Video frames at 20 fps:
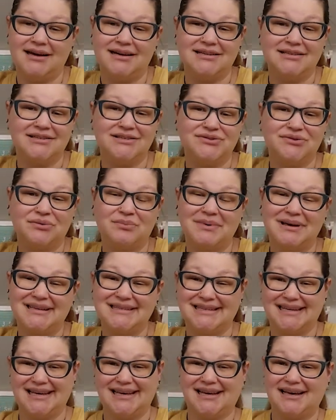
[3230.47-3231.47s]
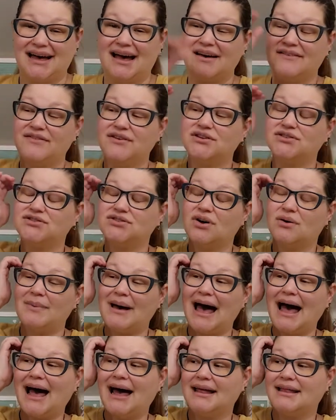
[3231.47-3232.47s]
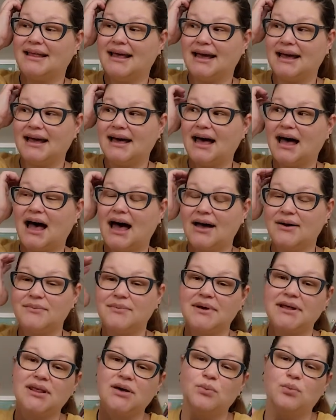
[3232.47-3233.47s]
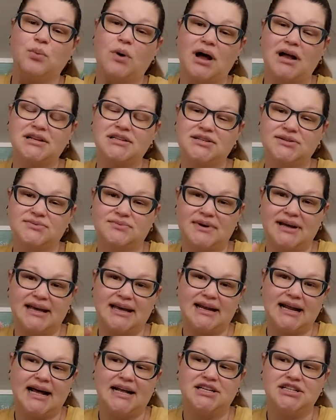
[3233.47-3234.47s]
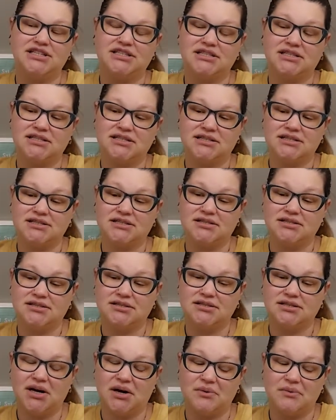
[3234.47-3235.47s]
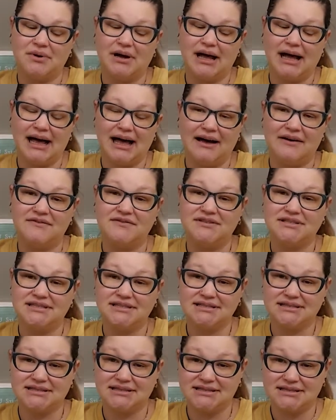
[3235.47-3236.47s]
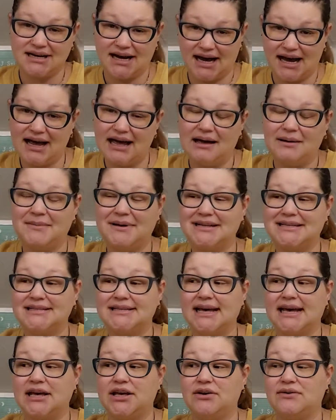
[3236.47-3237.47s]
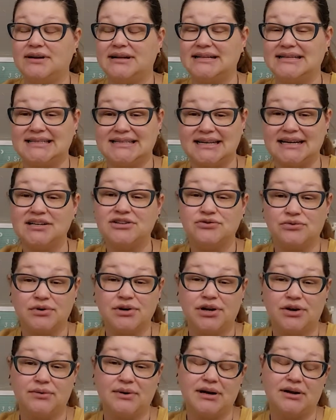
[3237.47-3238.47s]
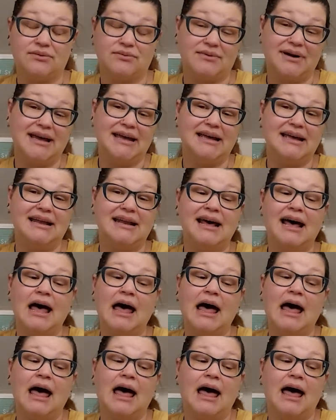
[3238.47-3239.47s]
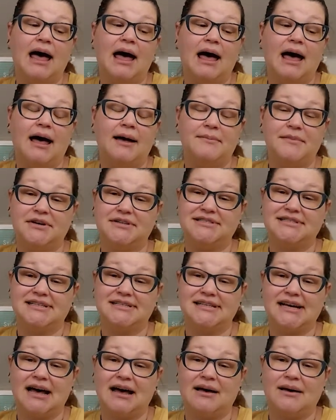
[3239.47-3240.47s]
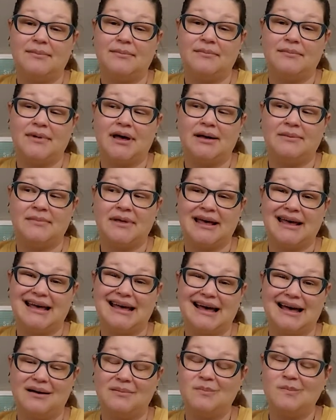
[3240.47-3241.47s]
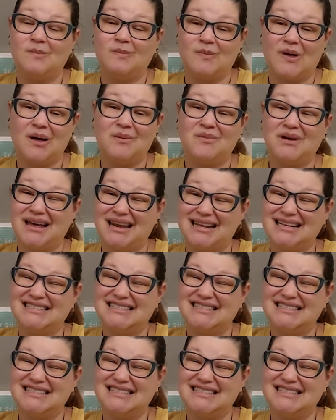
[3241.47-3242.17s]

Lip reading: so busy. I feel so bad. Like, I really want to read. I just don't have time. It's like you can stitch or you can read, and most of the time I'm like, I'm gonna